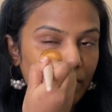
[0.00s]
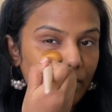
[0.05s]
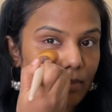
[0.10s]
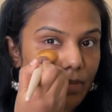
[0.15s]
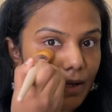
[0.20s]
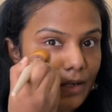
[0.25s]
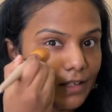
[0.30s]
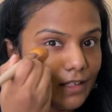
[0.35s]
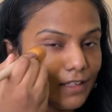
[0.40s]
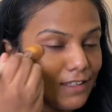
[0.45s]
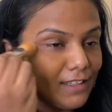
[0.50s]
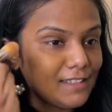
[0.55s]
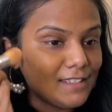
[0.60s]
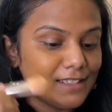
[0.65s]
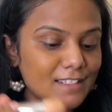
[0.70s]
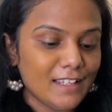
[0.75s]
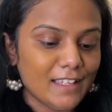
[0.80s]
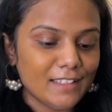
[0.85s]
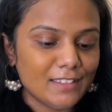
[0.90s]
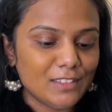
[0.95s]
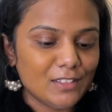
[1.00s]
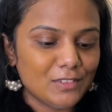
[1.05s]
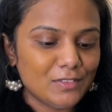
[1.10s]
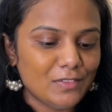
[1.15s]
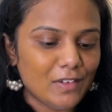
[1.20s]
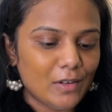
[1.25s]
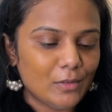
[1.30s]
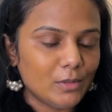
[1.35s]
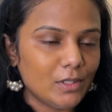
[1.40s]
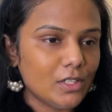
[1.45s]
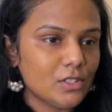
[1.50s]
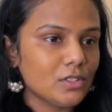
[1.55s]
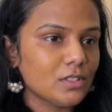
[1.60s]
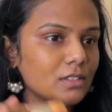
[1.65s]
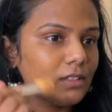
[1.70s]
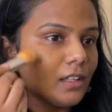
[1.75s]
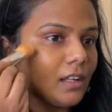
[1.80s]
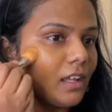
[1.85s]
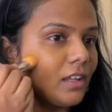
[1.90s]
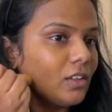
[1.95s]
But it's like the foundation
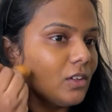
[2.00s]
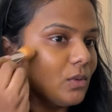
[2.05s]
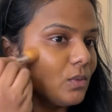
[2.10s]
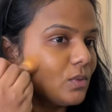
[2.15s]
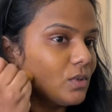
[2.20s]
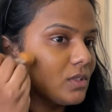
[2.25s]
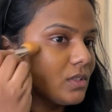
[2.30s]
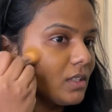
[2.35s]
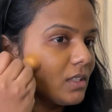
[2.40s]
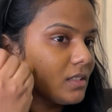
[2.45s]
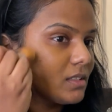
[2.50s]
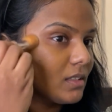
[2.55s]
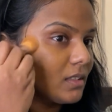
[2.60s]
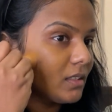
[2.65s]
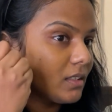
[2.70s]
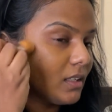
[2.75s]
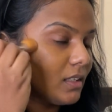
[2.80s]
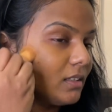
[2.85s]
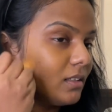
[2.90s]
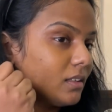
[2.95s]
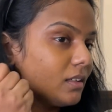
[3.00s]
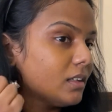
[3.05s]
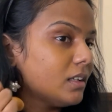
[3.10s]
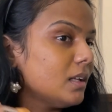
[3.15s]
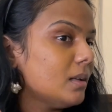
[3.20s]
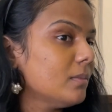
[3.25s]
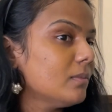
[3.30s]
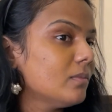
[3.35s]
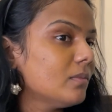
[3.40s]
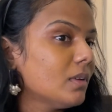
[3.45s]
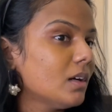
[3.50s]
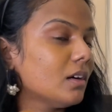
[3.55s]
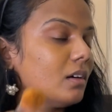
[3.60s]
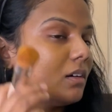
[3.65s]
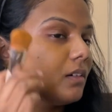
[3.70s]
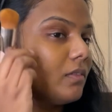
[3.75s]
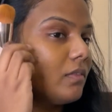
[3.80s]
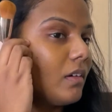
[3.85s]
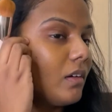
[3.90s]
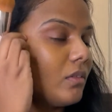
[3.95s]
that I used recently, the cream
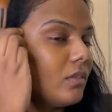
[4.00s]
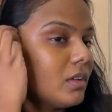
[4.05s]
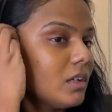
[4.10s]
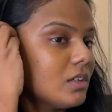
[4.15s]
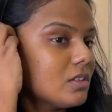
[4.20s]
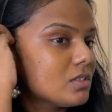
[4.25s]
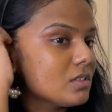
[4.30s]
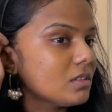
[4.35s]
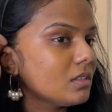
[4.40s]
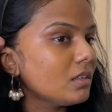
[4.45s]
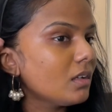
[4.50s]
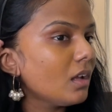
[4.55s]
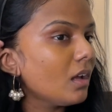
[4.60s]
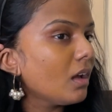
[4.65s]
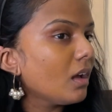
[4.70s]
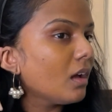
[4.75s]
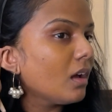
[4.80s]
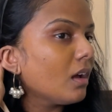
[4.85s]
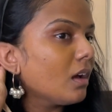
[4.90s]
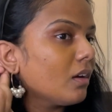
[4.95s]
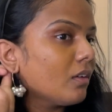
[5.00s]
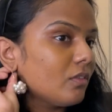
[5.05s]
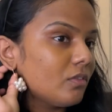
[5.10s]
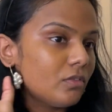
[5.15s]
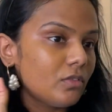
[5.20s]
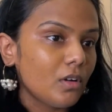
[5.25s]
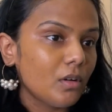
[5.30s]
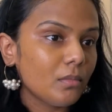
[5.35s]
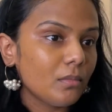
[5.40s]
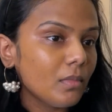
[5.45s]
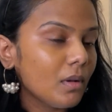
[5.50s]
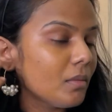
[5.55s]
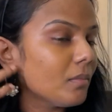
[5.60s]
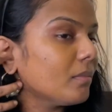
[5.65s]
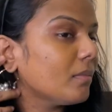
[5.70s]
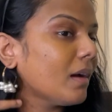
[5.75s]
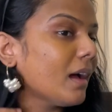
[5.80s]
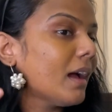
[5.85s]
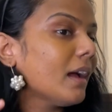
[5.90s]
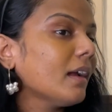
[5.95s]
foundation from
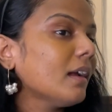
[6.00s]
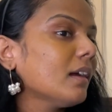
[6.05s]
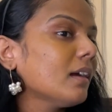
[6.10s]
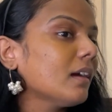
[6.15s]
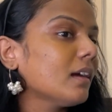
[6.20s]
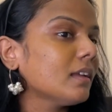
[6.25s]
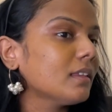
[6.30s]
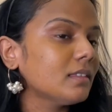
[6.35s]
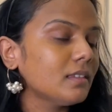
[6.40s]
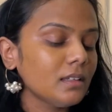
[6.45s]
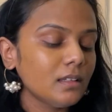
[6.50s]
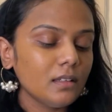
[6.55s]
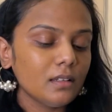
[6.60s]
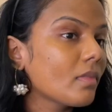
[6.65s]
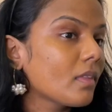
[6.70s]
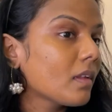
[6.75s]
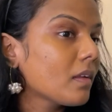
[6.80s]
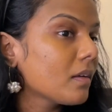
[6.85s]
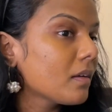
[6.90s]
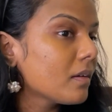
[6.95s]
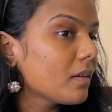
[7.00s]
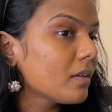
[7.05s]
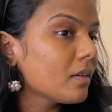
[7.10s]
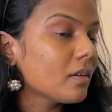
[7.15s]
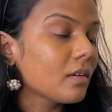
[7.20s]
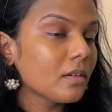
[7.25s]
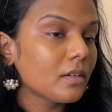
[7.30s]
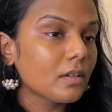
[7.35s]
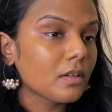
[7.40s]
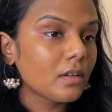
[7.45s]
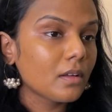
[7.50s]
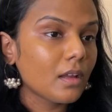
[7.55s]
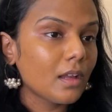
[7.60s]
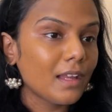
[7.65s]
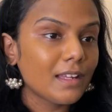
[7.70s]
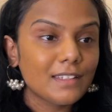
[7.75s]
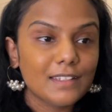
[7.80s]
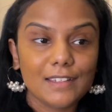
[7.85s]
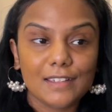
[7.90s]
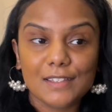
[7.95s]
MAC, I think.
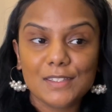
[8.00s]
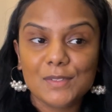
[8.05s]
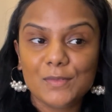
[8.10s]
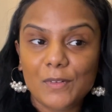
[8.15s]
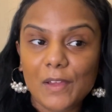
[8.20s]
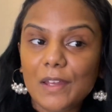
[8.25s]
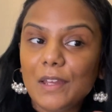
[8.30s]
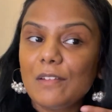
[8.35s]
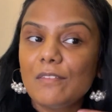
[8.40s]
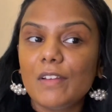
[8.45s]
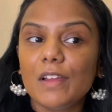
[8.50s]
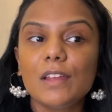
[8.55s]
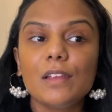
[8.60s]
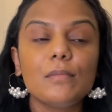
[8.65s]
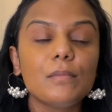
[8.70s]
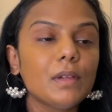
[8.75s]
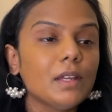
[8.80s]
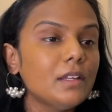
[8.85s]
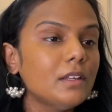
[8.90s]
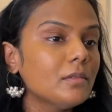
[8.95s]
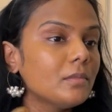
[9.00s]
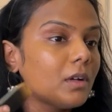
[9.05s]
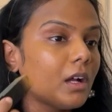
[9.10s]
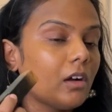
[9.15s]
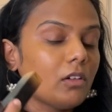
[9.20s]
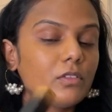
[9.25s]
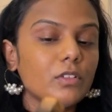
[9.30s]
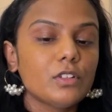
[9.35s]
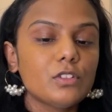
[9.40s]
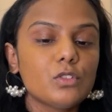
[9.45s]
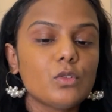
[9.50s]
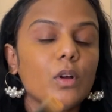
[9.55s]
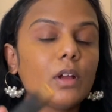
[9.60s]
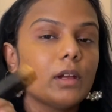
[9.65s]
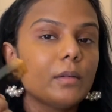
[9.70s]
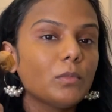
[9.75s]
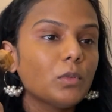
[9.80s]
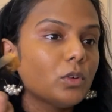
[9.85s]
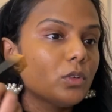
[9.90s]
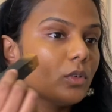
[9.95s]
It is very, very medium coverage, so I
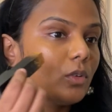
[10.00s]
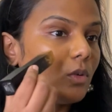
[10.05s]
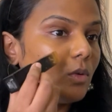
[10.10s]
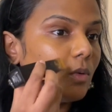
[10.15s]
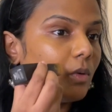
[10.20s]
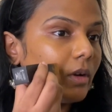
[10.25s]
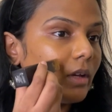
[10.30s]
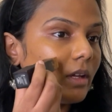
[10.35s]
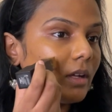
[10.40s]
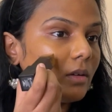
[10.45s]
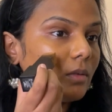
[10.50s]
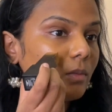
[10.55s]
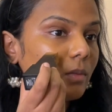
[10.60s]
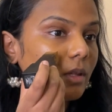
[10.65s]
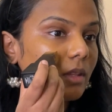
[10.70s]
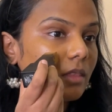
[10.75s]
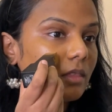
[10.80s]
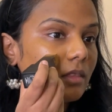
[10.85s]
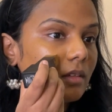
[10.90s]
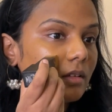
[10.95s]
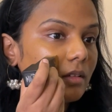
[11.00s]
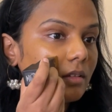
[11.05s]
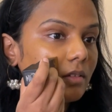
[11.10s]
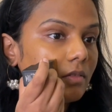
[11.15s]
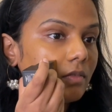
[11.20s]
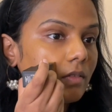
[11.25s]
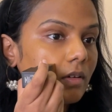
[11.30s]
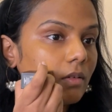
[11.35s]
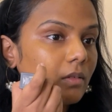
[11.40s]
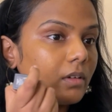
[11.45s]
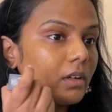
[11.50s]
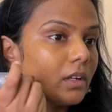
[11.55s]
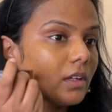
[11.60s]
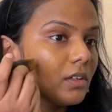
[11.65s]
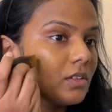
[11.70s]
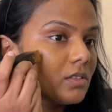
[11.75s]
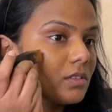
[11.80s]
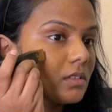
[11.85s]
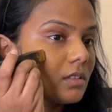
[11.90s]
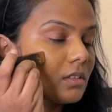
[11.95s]
am going to go in with the
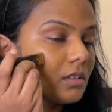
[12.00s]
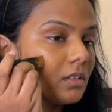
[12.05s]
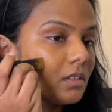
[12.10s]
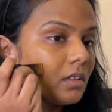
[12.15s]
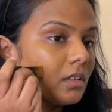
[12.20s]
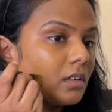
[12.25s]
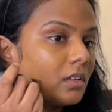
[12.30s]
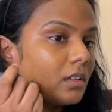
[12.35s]
foundation